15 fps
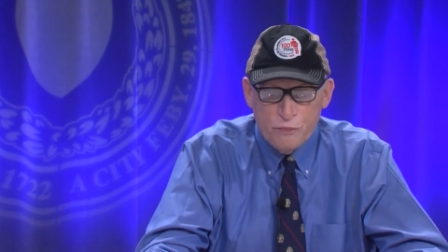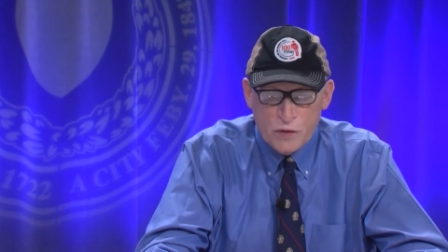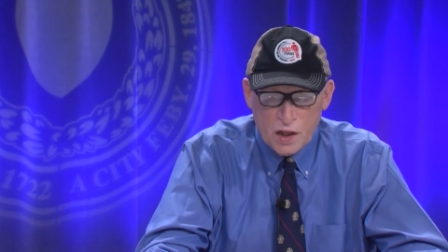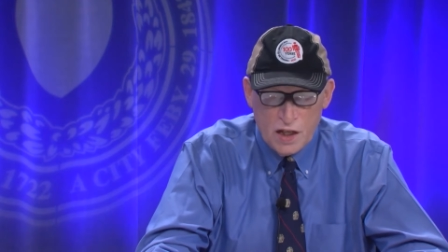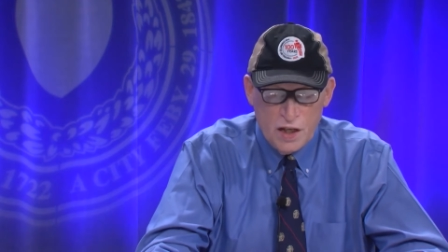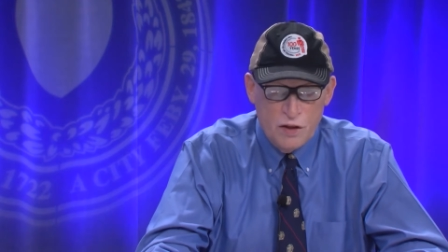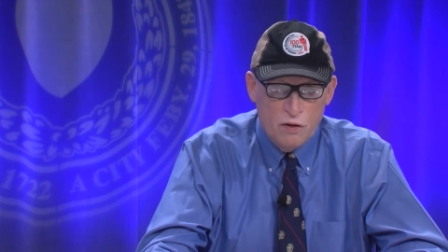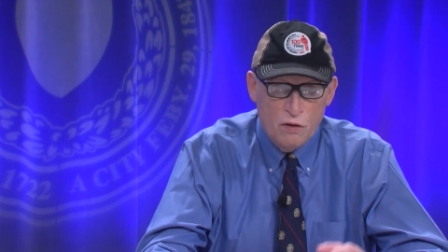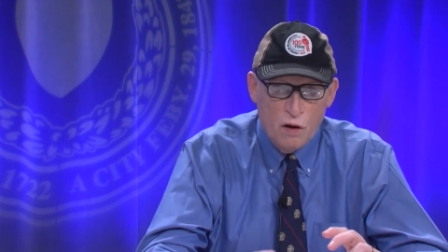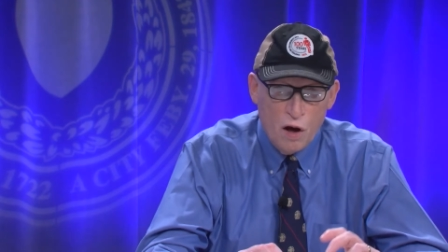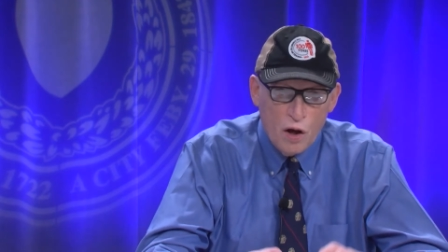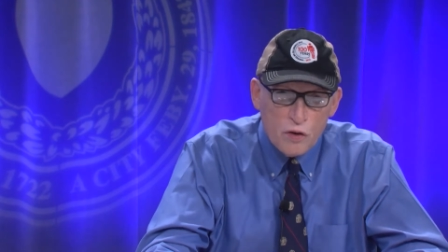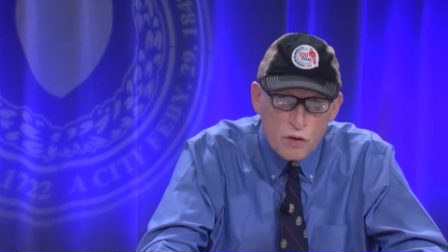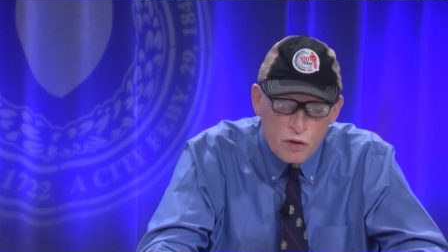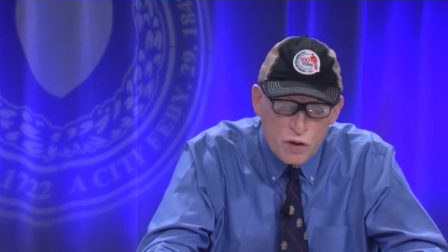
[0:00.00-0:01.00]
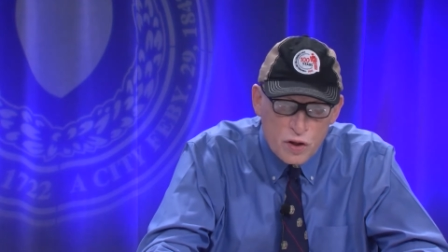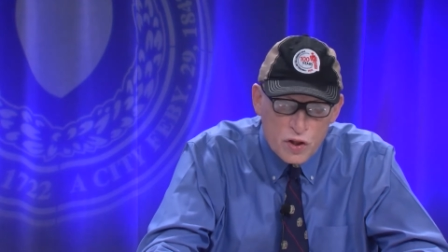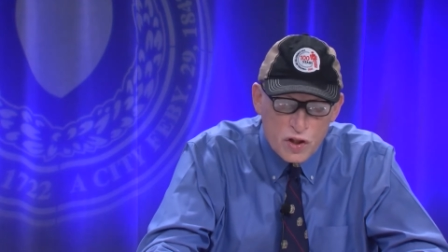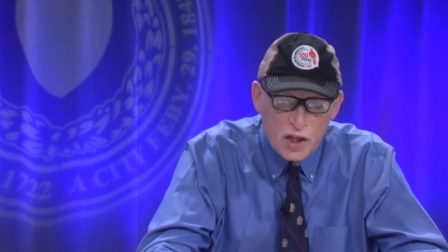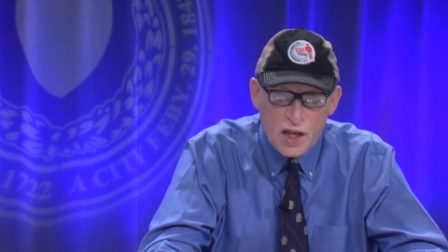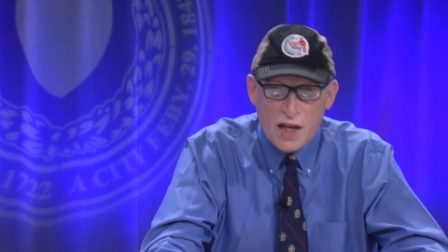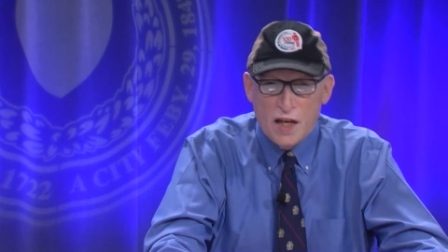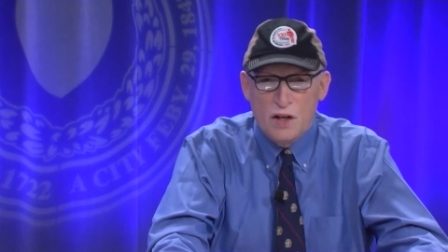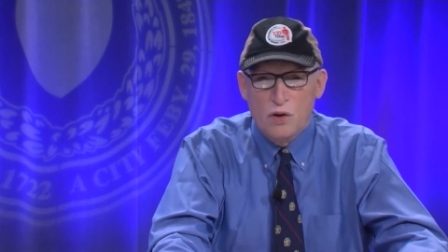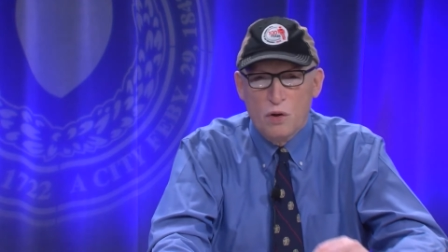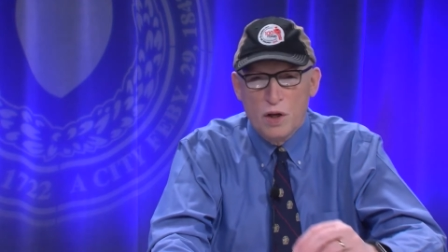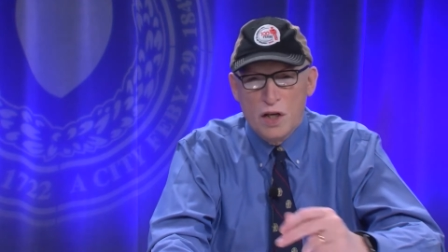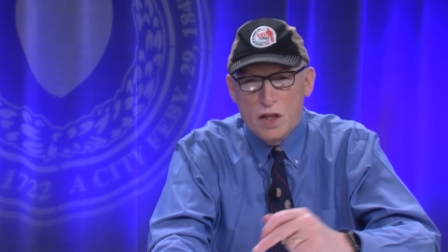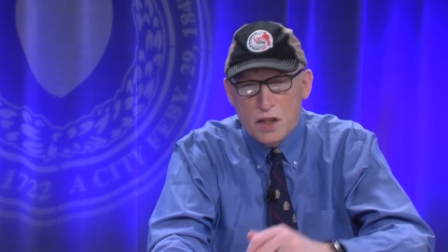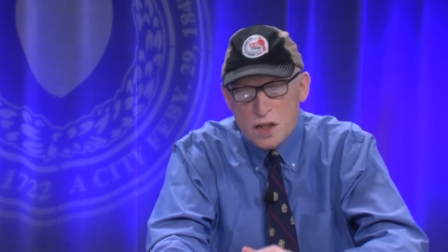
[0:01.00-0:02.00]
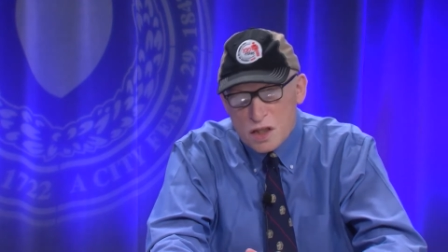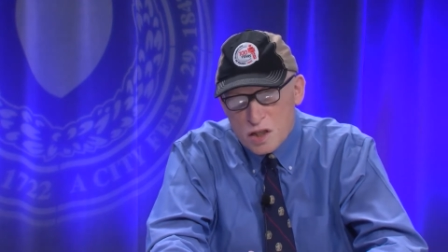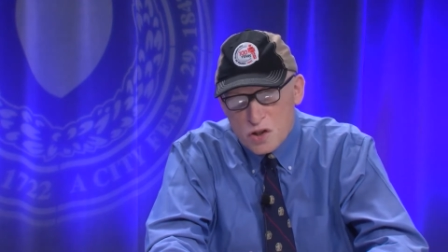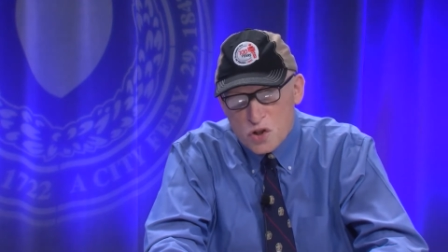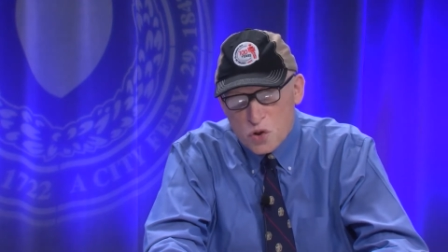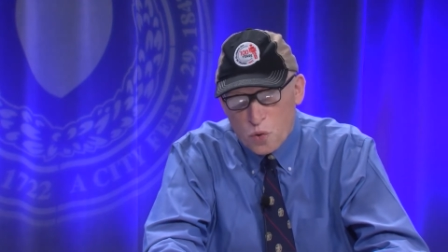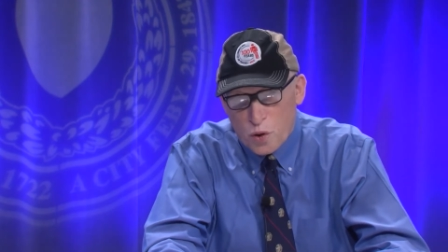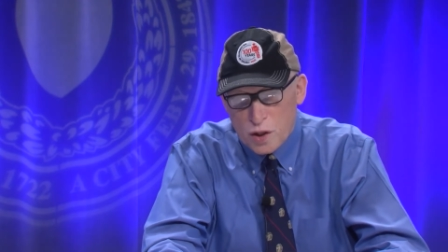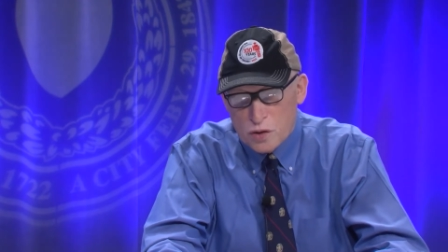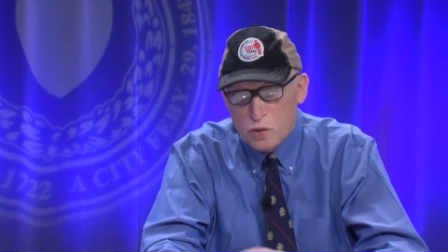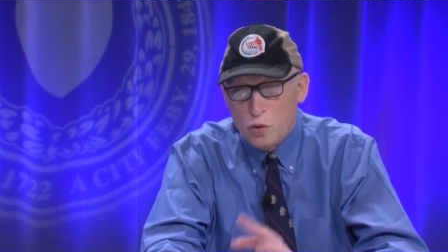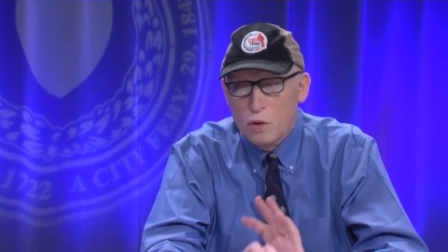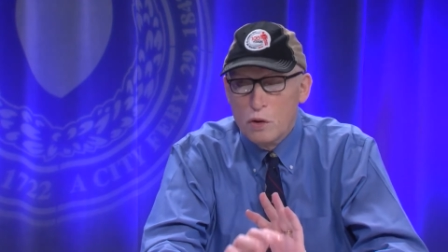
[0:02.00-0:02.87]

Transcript: either under the skin or into the joint,